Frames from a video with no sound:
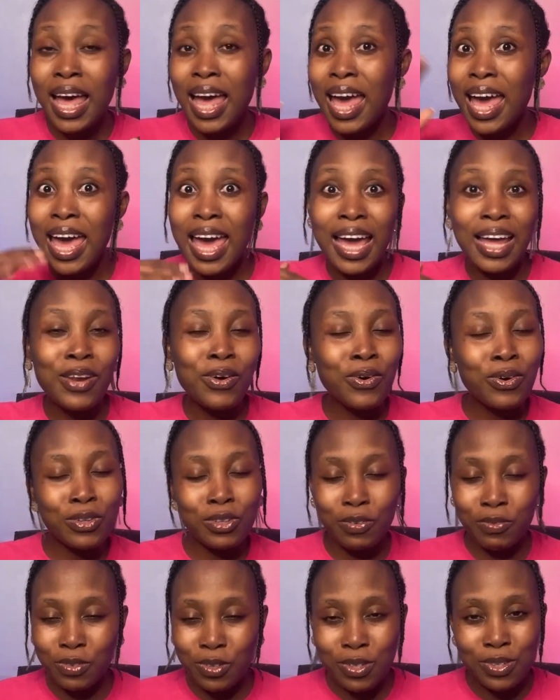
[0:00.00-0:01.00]
and all
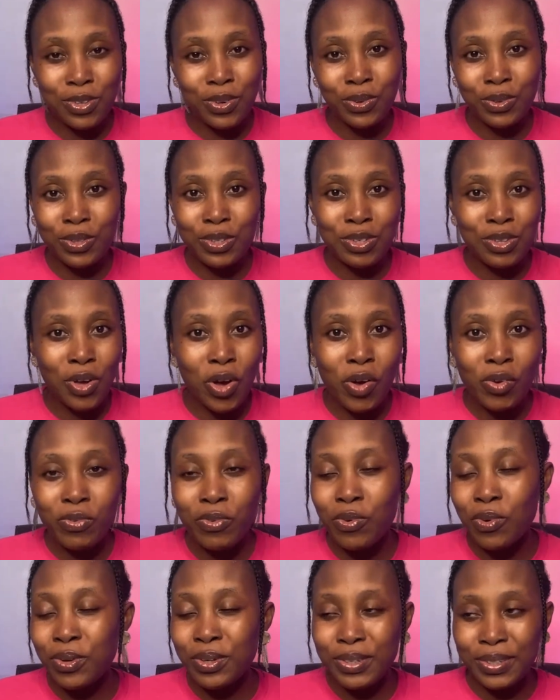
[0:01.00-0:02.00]
of this good stuff.
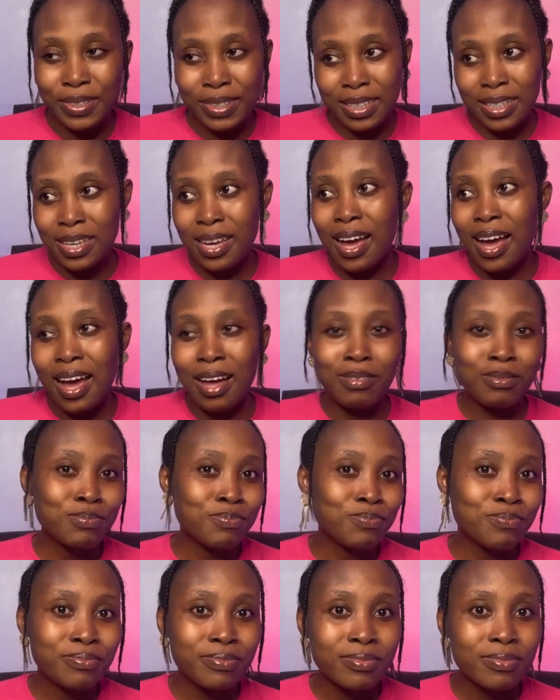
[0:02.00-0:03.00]
Yeah,
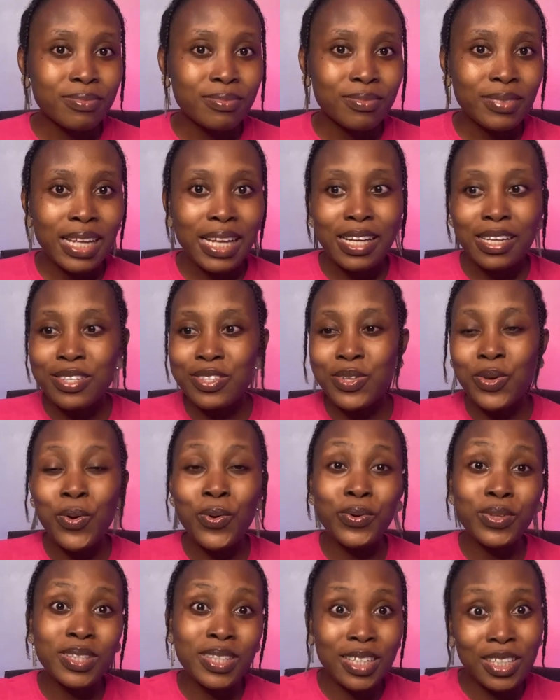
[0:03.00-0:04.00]

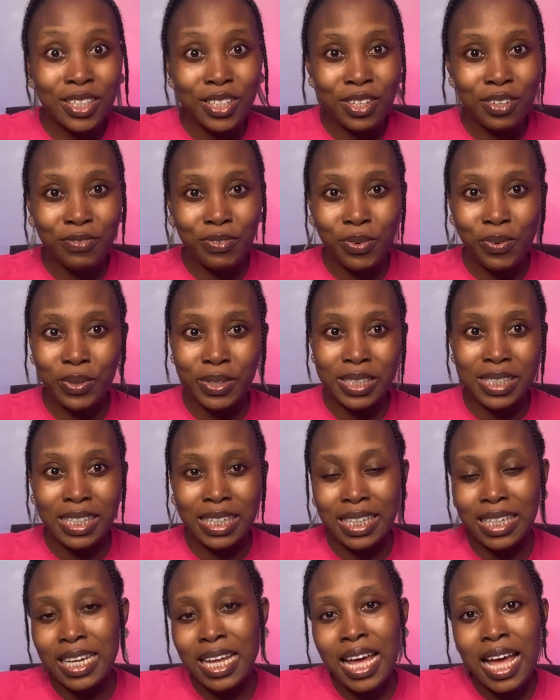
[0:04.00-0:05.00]
so thank you for
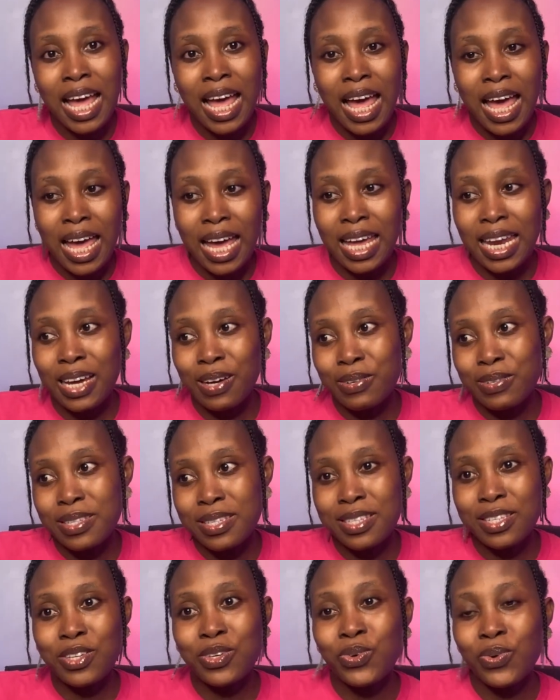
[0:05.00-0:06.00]
watching, and I'll
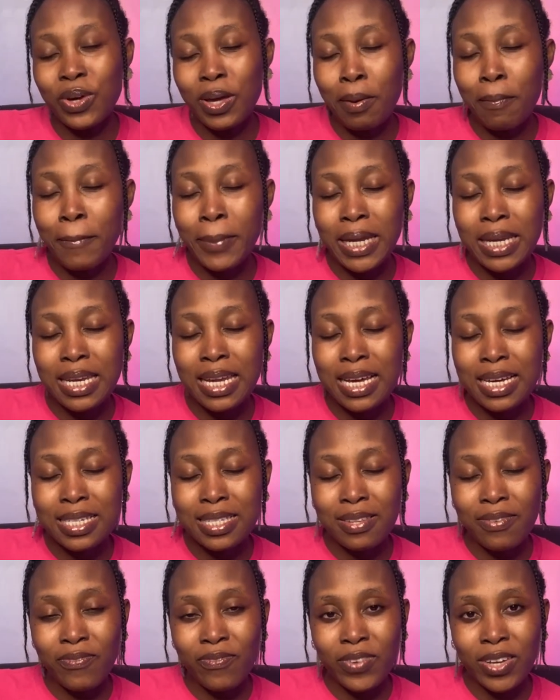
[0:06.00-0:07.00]
see you in my
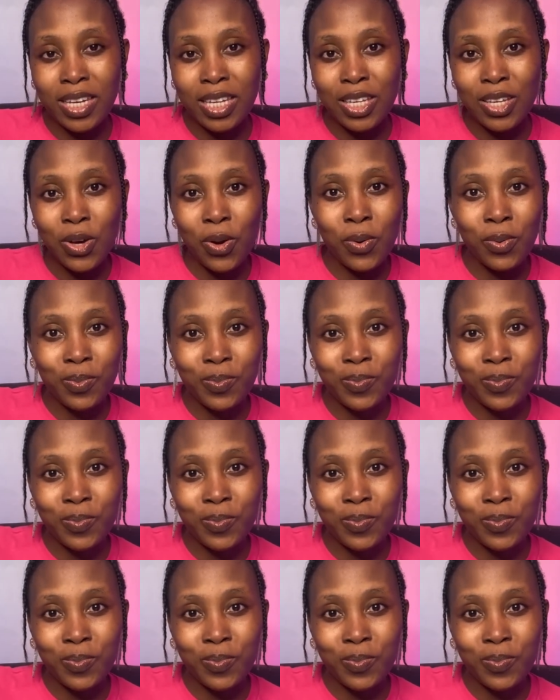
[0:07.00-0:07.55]
next video.